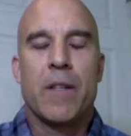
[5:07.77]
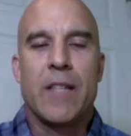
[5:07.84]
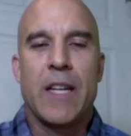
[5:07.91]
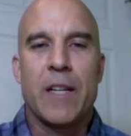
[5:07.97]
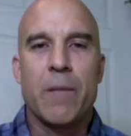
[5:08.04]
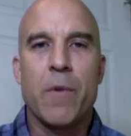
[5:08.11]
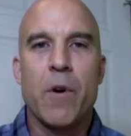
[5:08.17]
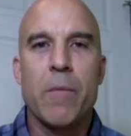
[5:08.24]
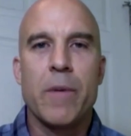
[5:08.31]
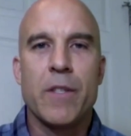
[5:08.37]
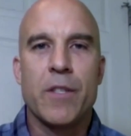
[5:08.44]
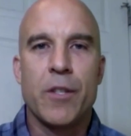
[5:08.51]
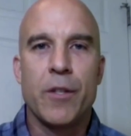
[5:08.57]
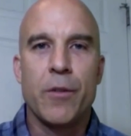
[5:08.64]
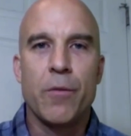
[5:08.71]
I want to take a
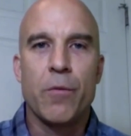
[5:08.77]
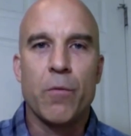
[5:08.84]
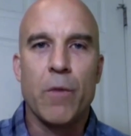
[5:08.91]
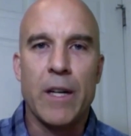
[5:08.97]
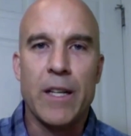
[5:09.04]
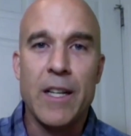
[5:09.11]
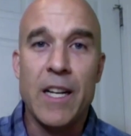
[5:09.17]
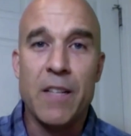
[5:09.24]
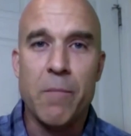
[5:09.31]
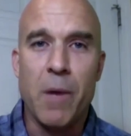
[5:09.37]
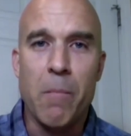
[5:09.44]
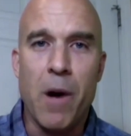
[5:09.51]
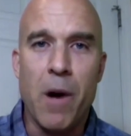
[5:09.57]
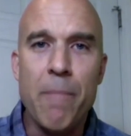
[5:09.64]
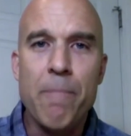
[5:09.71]
moment to recognize
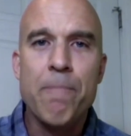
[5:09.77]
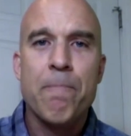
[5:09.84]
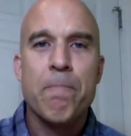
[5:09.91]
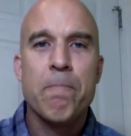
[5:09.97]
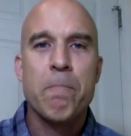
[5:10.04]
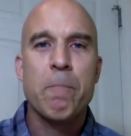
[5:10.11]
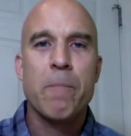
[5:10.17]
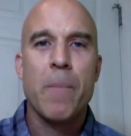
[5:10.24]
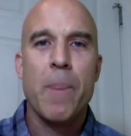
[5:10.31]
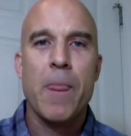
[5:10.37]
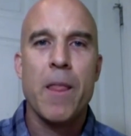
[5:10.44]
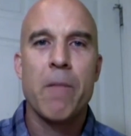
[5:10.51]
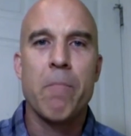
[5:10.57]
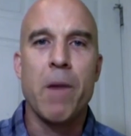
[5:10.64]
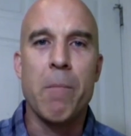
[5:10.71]
my mom.
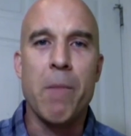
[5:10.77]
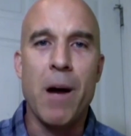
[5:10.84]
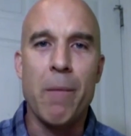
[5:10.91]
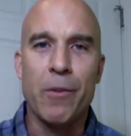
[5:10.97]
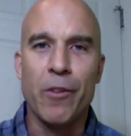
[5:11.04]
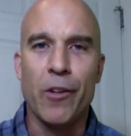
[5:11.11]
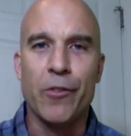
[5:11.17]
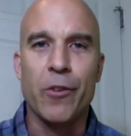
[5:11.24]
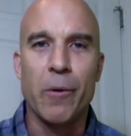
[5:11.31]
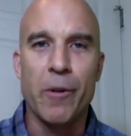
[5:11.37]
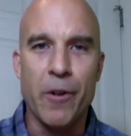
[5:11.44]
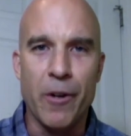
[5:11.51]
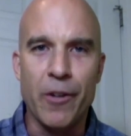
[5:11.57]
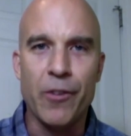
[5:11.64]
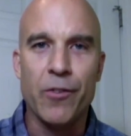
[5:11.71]
My mom is
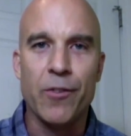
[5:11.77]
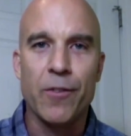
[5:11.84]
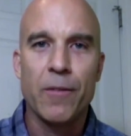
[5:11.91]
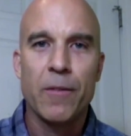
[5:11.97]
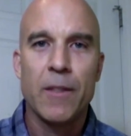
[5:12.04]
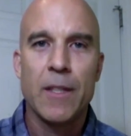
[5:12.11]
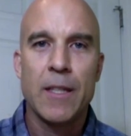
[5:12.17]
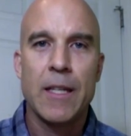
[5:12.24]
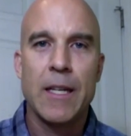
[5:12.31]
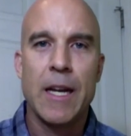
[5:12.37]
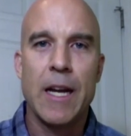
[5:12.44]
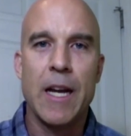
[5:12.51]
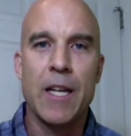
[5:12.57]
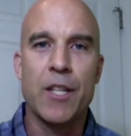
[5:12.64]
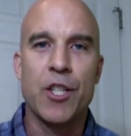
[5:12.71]
also a nurse,
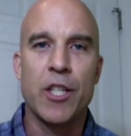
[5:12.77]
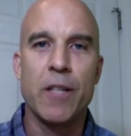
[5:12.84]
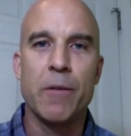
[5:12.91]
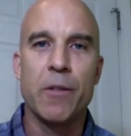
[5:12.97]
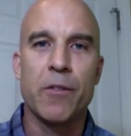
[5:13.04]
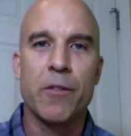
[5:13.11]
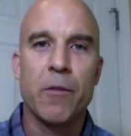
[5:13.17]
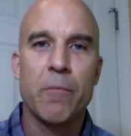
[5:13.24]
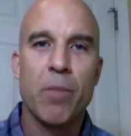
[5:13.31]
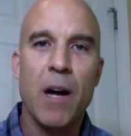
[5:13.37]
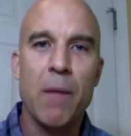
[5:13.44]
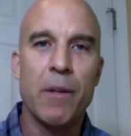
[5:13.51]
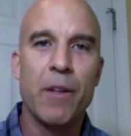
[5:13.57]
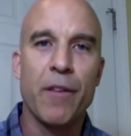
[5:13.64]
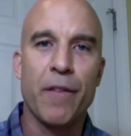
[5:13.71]
and she was
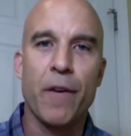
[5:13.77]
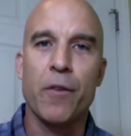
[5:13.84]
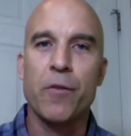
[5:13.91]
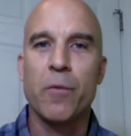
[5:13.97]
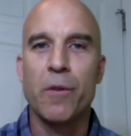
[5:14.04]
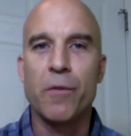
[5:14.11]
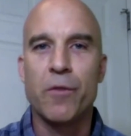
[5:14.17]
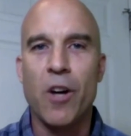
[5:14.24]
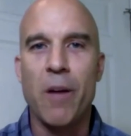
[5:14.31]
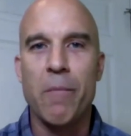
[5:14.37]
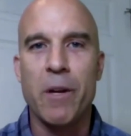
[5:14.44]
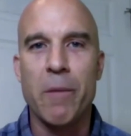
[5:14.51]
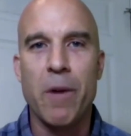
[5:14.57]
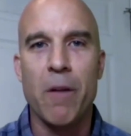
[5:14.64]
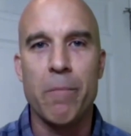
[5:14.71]
probably the first one who
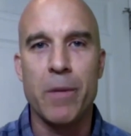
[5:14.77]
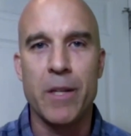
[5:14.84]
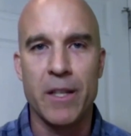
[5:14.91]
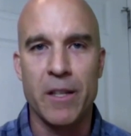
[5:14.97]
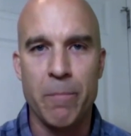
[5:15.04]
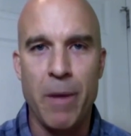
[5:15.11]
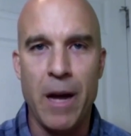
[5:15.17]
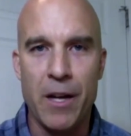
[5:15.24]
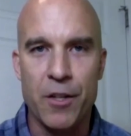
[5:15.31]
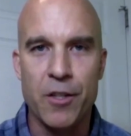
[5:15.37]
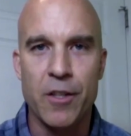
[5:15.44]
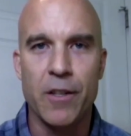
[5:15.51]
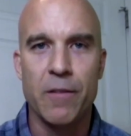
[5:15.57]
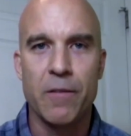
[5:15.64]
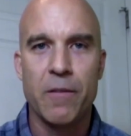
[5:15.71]
taught me about being
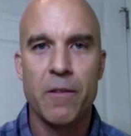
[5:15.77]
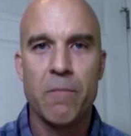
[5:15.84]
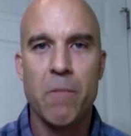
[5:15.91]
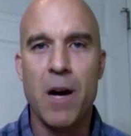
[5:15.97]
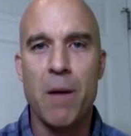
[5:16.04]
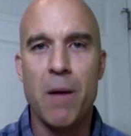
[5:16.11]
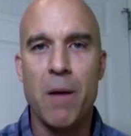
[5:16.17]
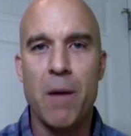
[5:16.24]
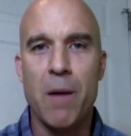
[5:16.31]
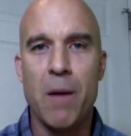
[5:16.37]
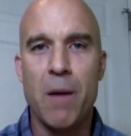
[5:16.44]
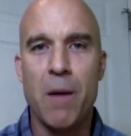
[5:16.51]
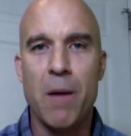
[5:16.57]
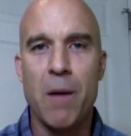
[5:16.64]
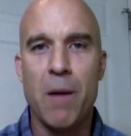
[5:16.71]
compassionate. Mom, I
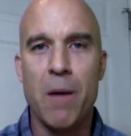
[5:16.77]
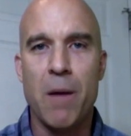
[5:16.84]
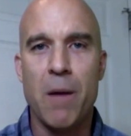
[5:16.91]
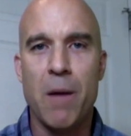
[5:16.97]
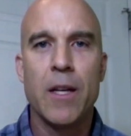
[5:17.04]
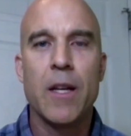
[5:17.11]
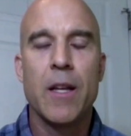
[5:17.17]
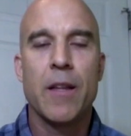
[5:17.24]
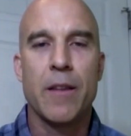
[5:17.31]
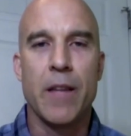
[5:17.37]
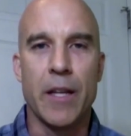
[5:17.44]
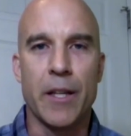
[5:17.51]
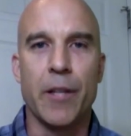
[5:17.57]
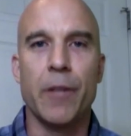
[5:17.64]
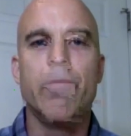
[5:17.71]
love you.
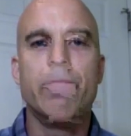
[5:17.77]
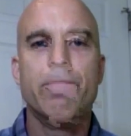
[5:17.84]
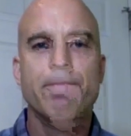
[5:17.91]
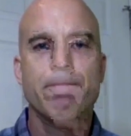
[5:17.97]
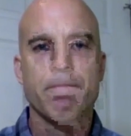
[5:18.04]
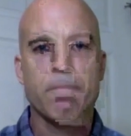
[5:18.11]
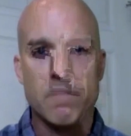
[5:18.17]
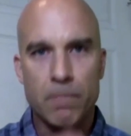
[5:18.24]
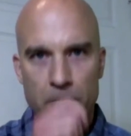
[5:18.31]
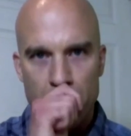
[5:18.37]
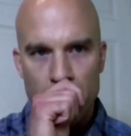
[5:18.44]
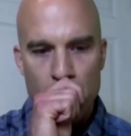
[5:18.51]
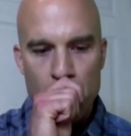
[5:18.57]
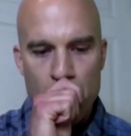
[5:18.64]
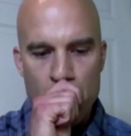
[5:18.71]
Thank you.
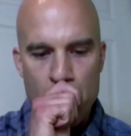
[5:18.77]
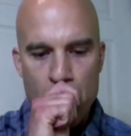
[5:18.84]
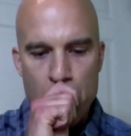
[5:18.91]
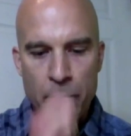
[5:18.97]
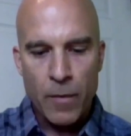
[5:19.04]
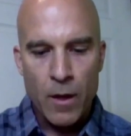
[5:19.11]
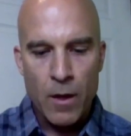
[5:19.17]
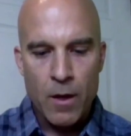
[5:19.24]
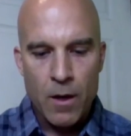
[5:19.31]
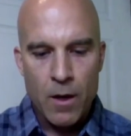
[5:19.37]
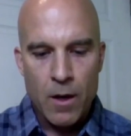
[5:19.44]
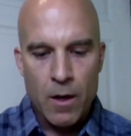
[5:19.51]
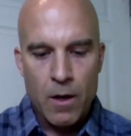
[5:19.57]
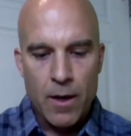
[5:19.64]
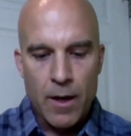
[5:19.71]

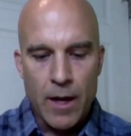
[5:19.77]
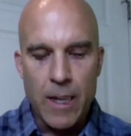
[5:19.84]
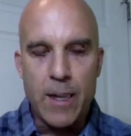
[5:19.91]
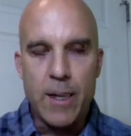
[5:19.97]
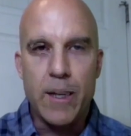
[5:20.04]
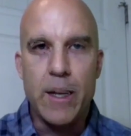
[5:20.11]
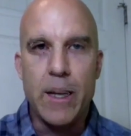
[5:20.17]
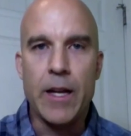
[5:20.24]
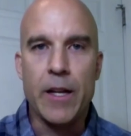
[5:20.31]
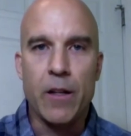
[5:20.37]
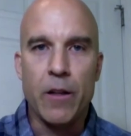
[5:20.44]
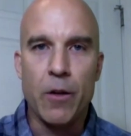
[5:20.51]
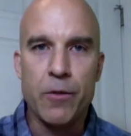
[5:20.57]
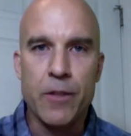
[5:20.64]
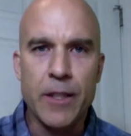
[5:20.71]
And
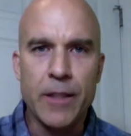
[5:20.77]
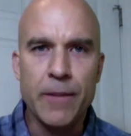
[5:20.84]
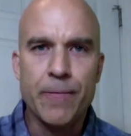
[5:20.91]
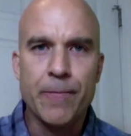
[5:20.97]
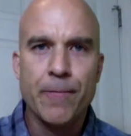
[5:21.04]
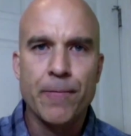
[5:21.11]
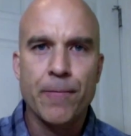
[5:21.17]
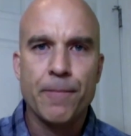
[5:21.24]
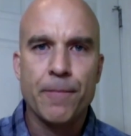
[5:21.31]
in closing,